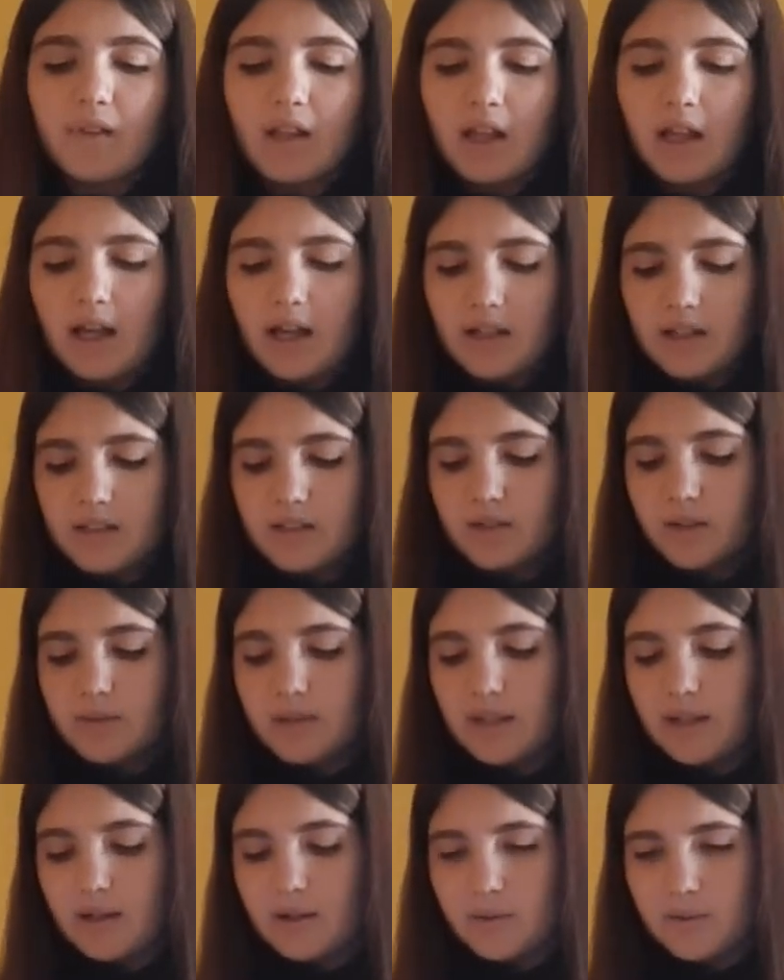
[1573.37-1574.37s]
And so
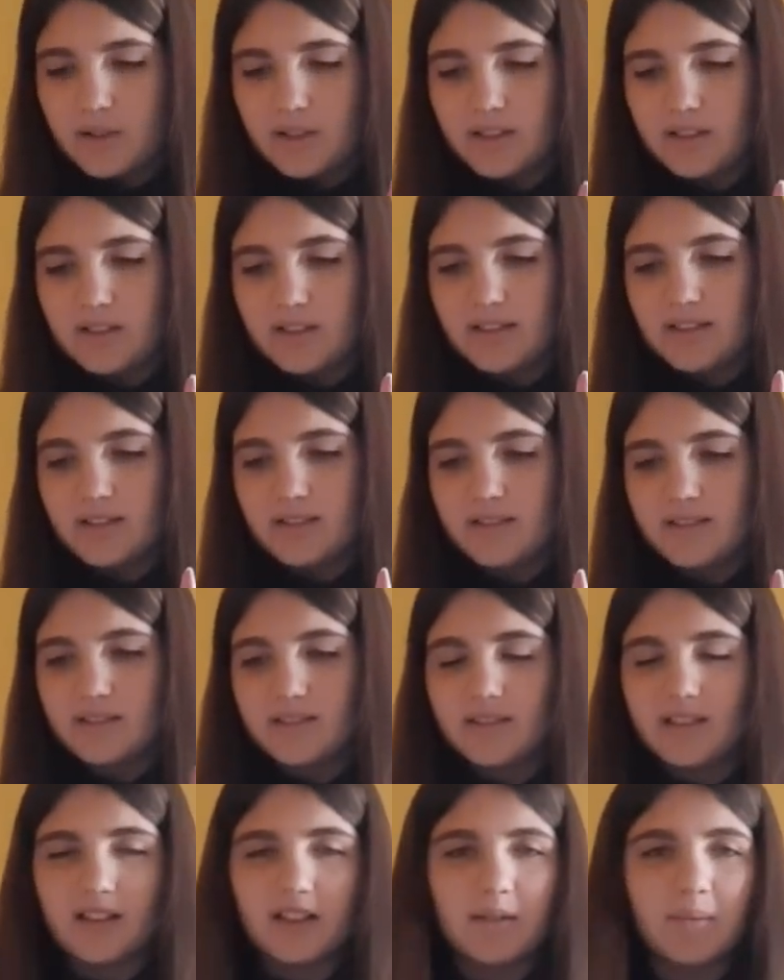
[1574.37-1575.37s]
now I'm gonna
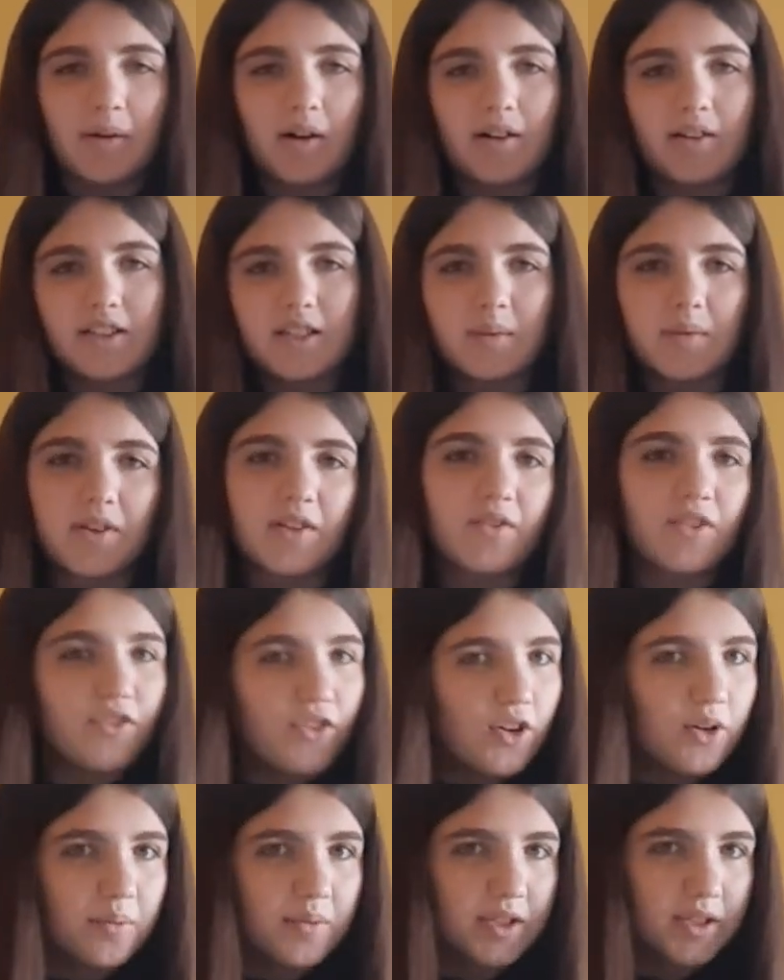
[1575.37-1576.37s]
tell you about some of the
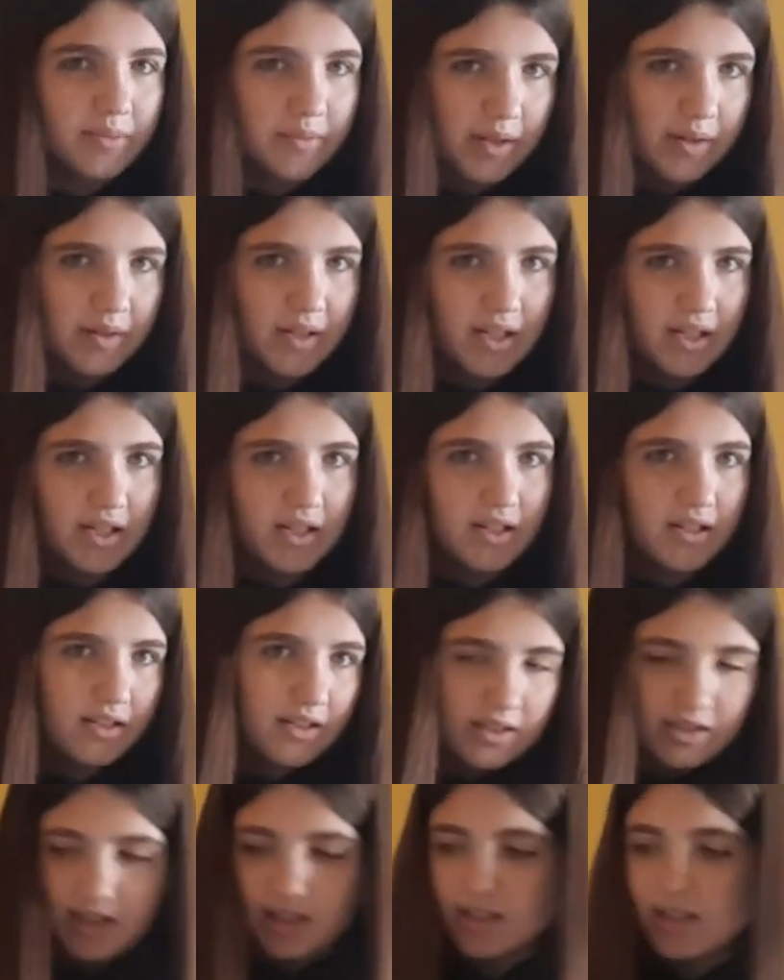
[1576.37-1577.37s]
reforms Mary
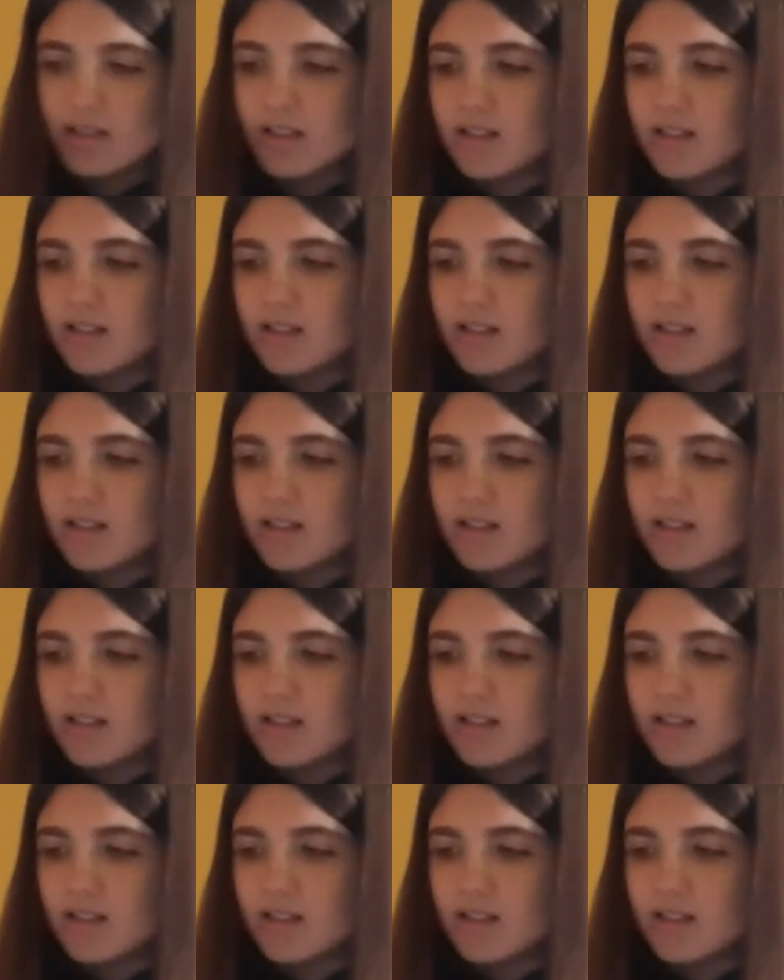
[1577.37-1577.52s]
did.